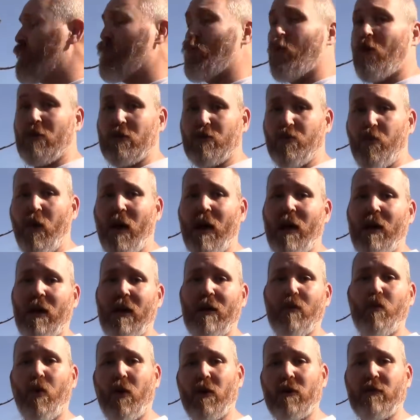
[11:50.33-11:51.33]
worked well.
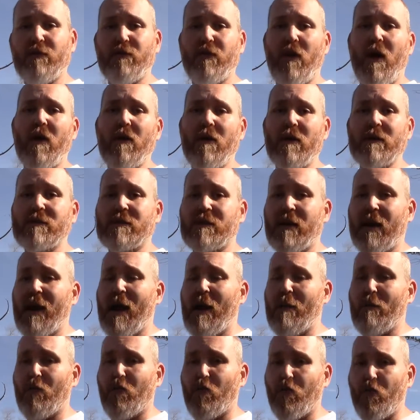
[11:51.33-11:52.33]
It worked flawlessly.
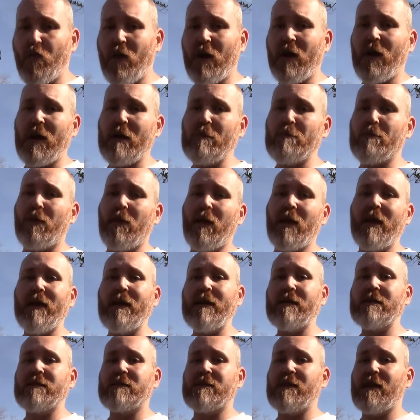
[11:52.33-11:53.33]
I'm really
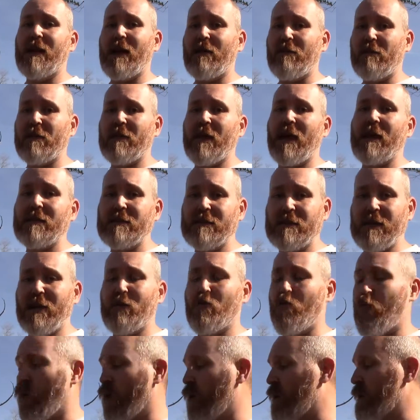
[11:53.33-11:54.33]
pleased that everything
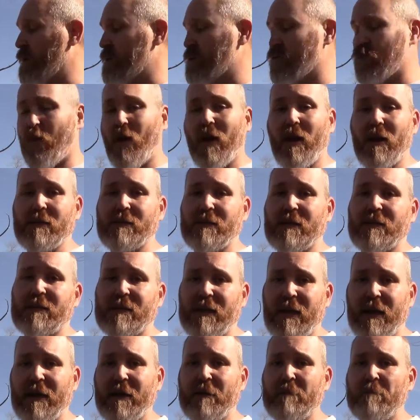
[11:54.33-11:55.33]
did work as well as it
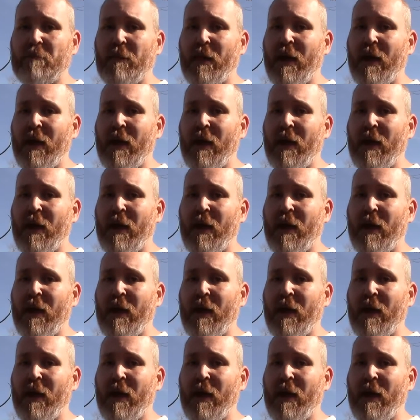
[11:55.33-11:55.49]
did,